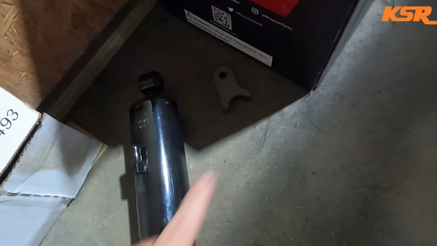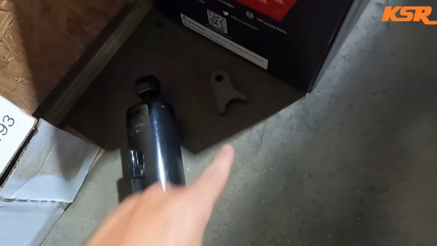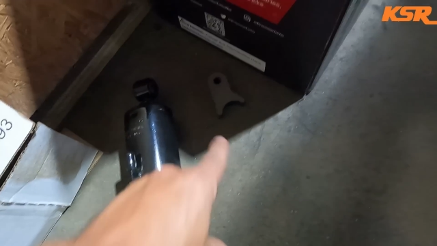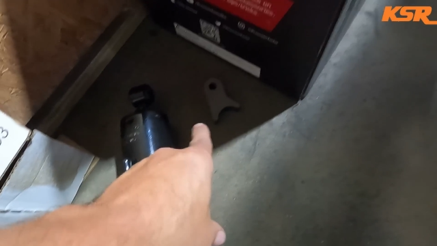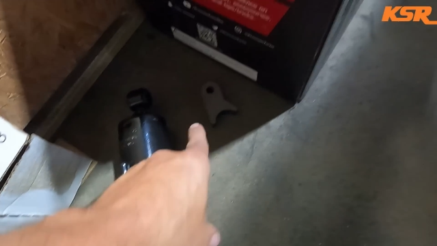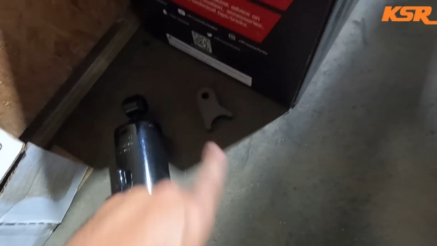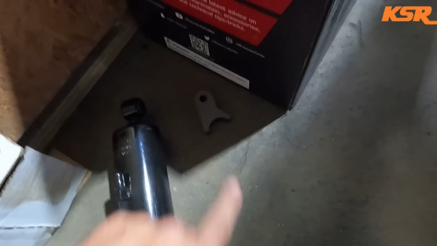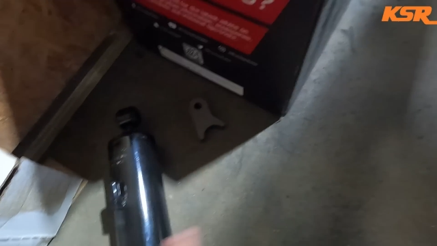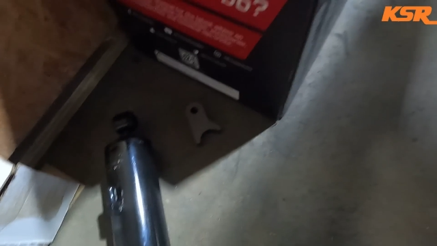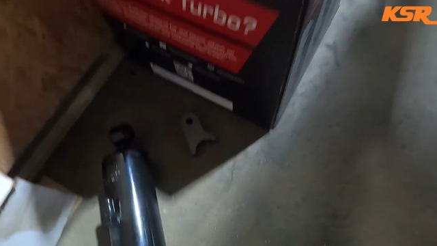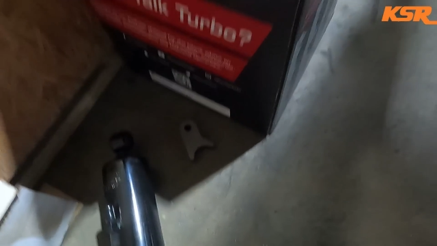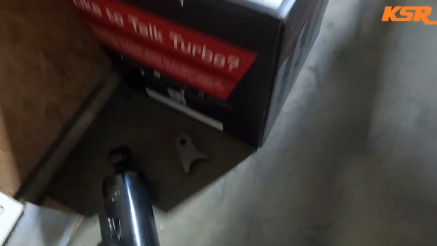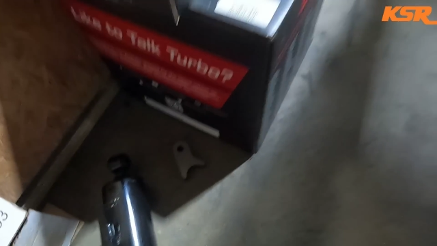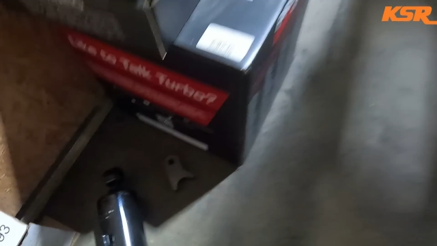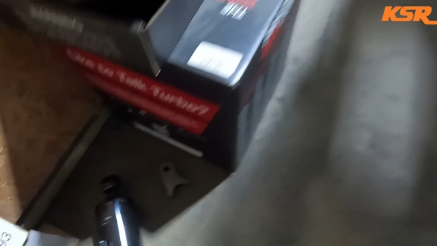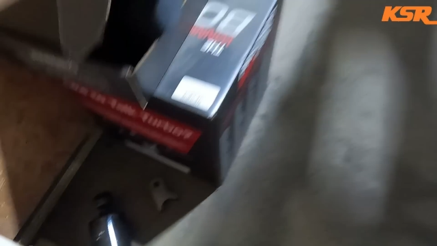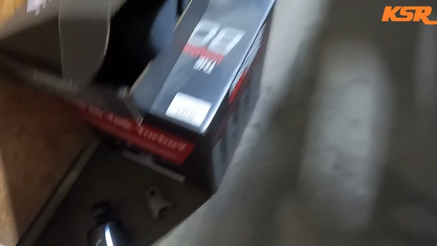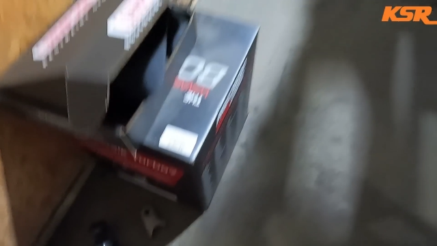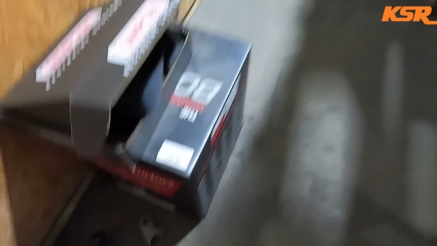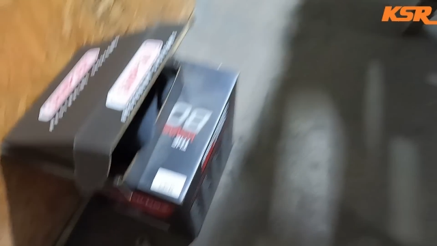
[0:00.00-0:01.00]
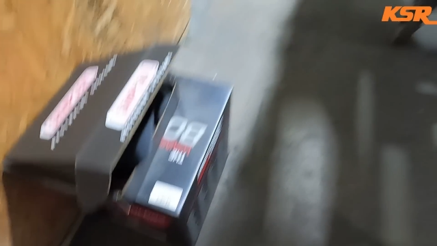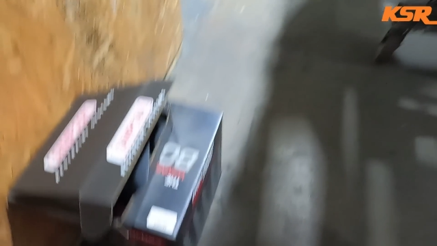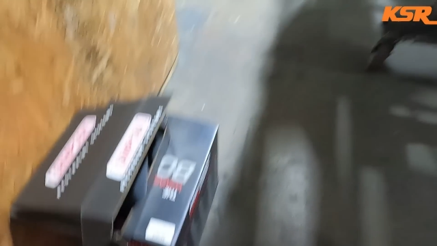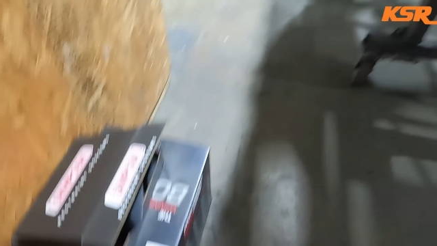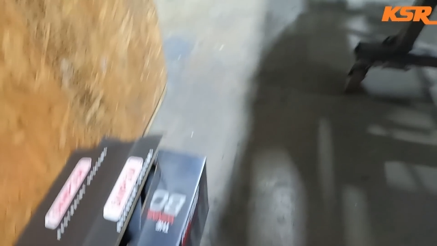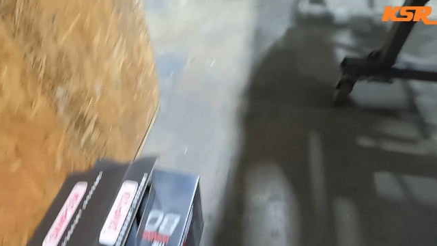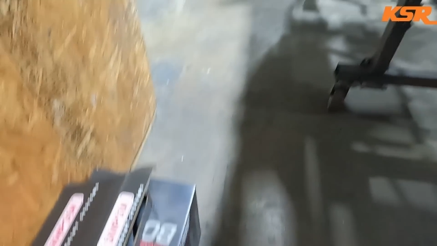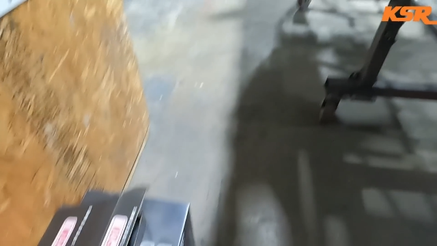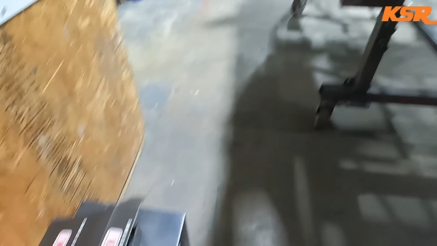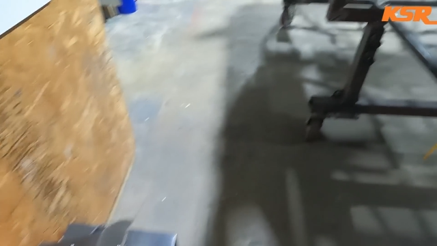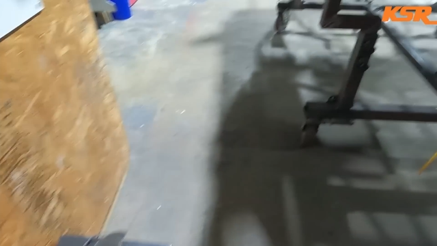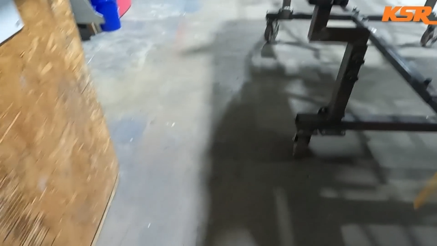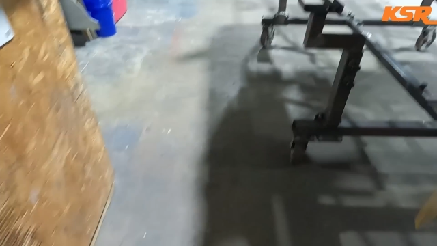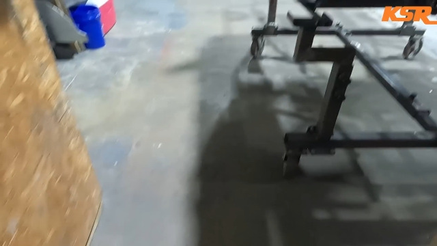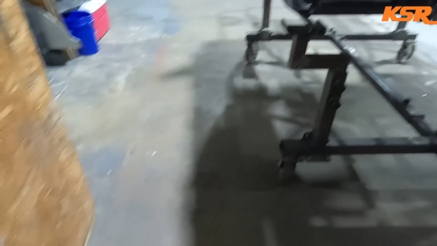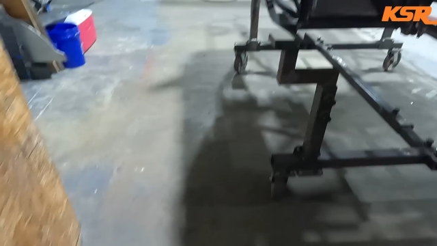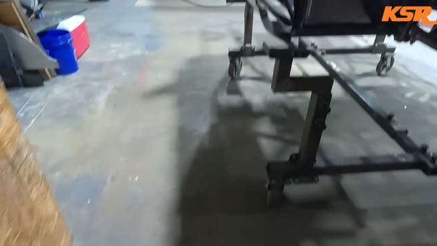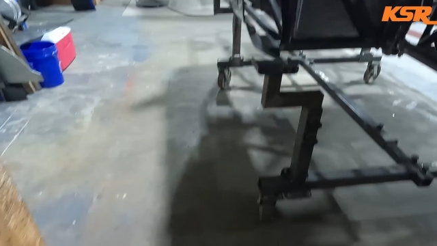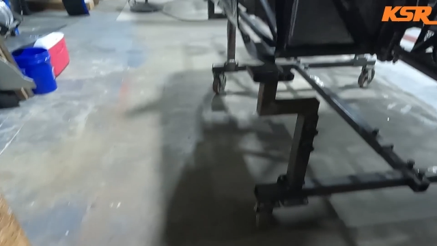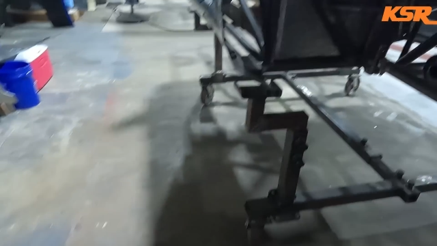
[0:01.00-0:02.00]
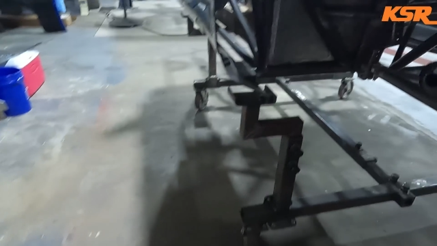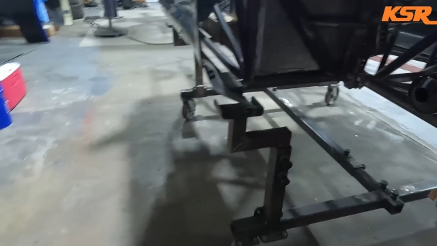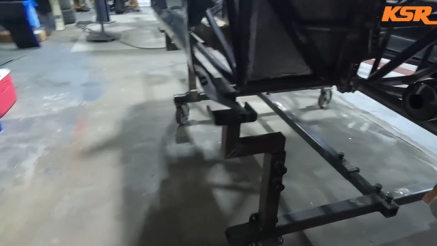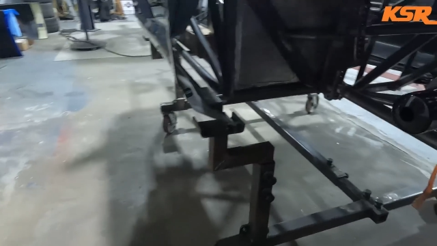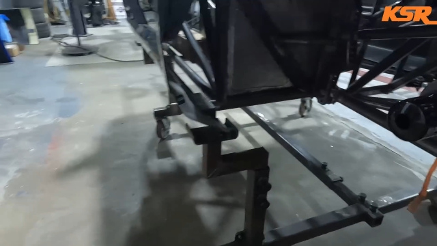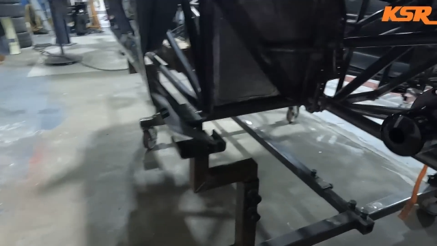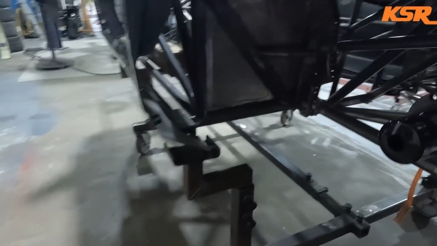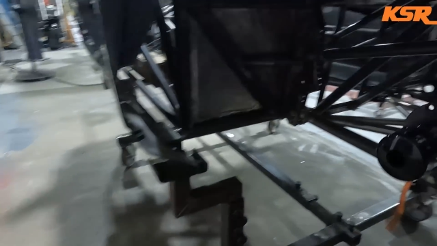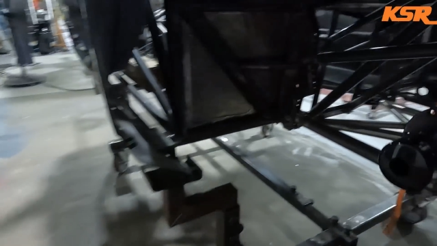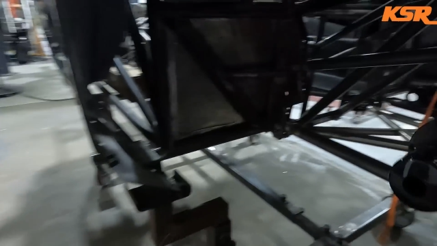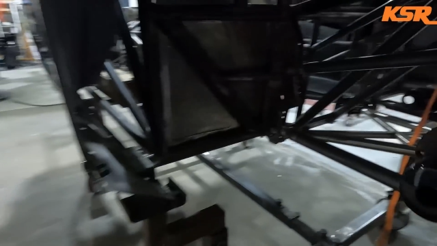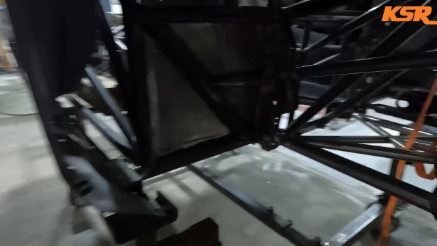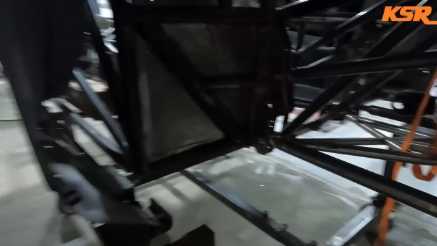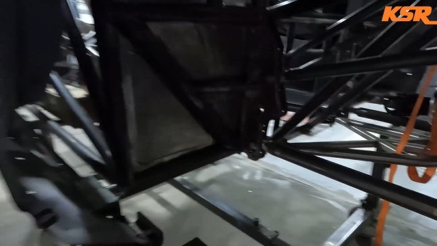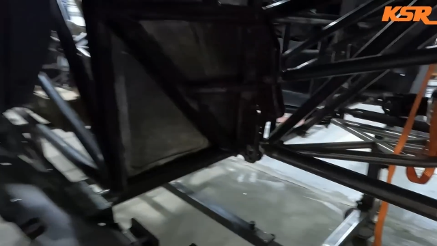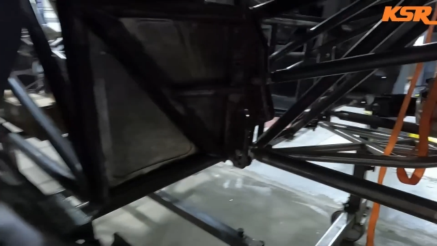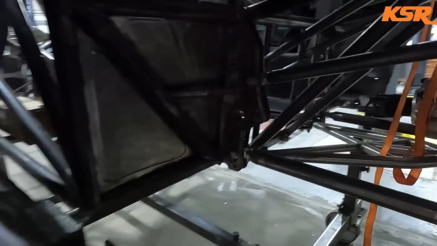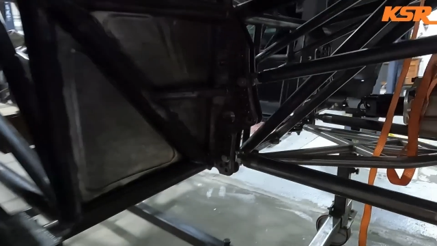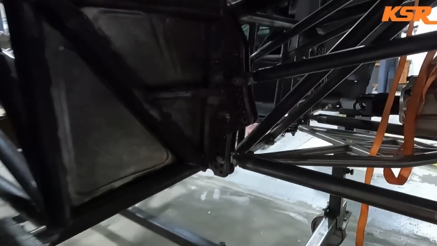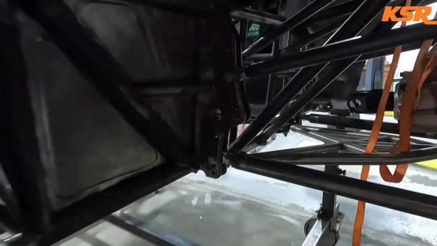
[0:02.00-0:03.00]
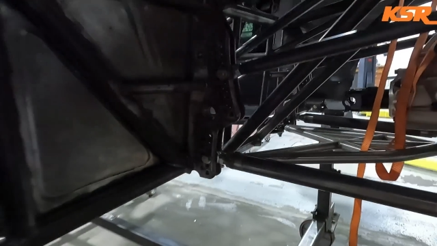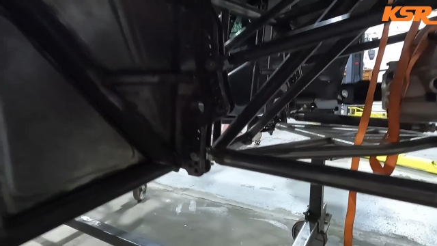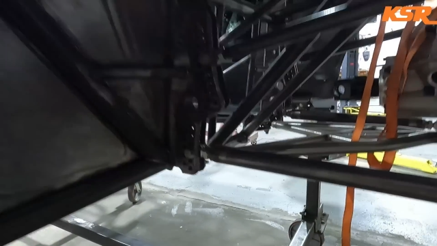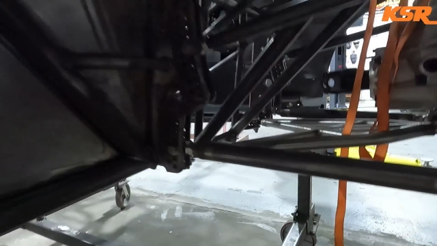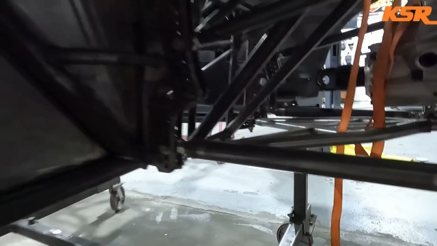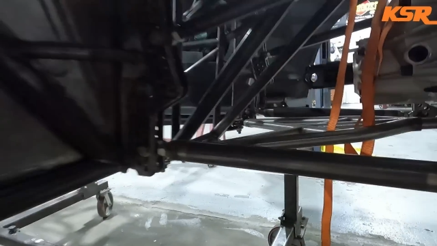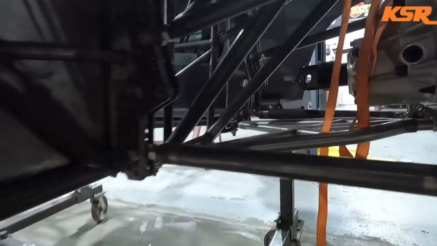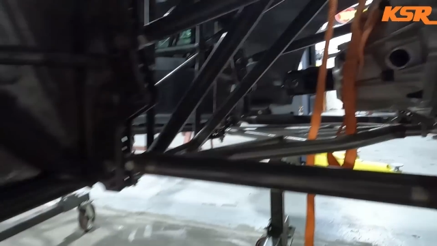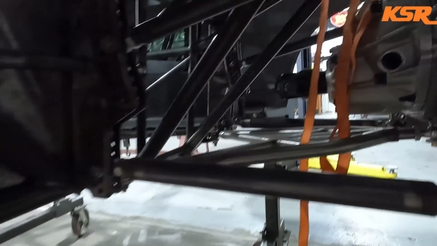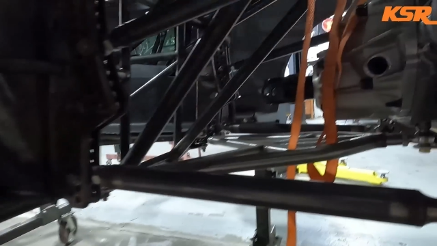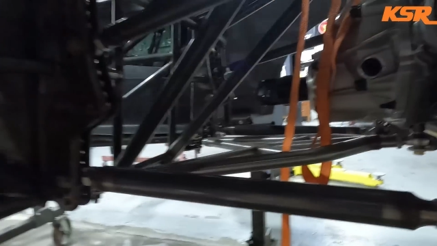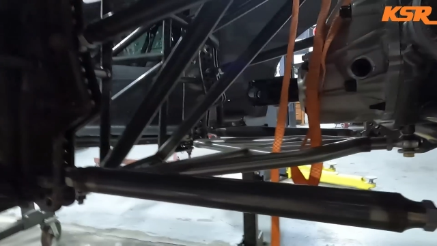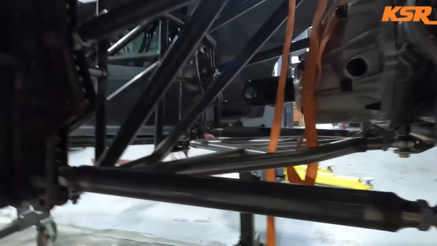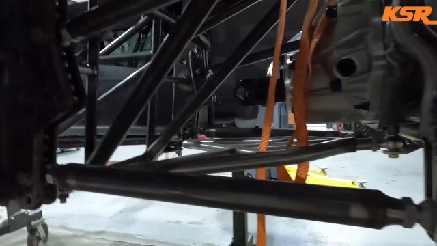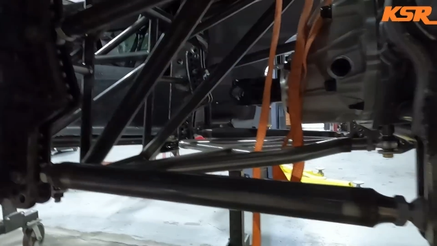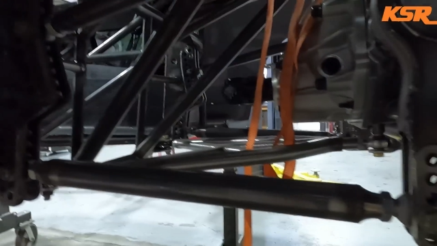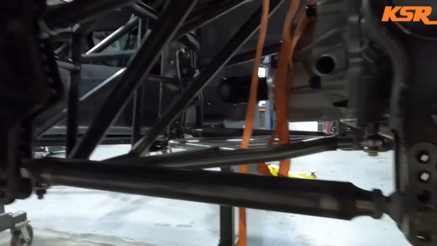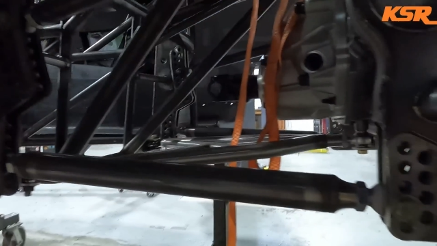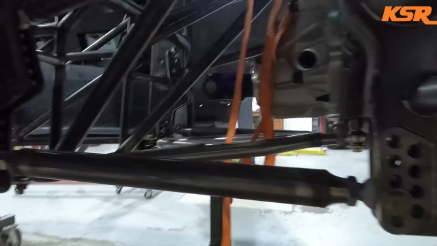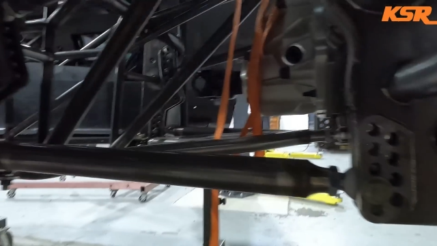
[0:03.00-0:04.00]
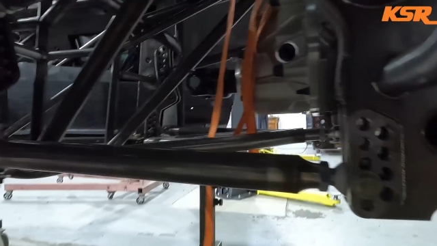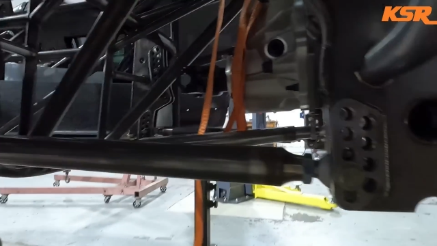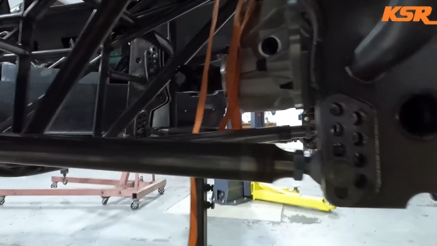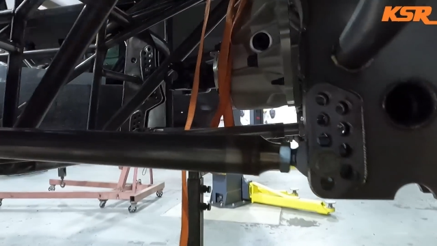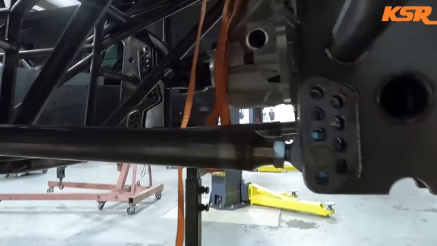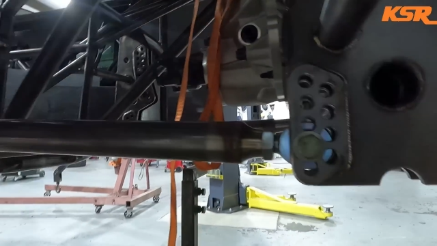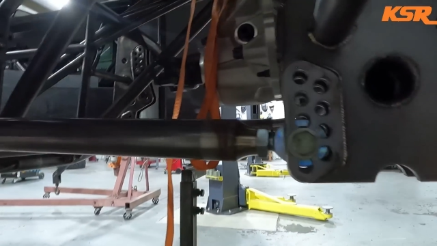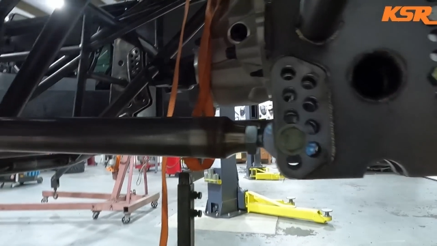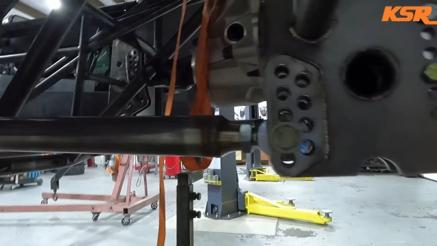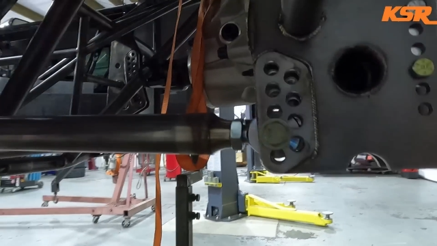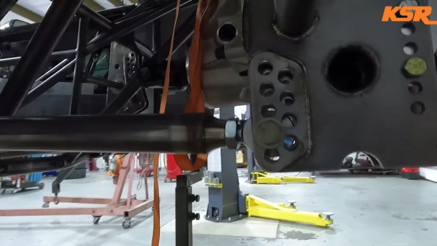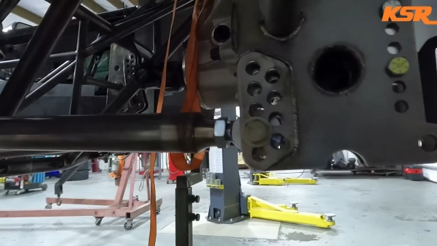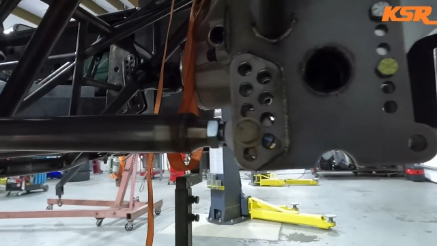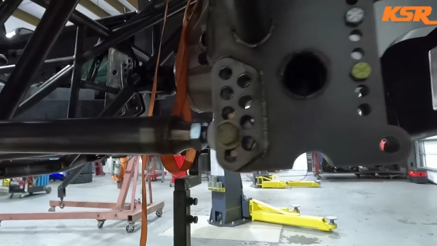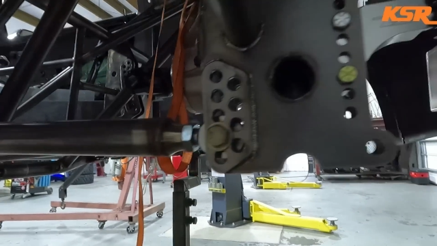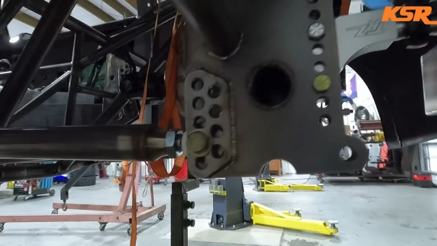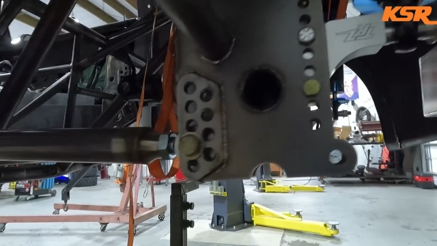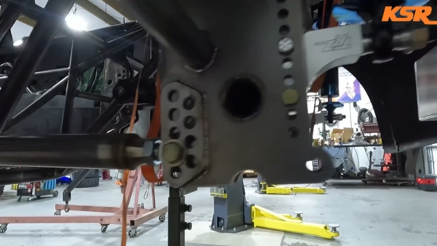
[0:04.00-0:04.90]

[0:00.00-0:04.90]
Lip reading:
[unreadable: no face in view]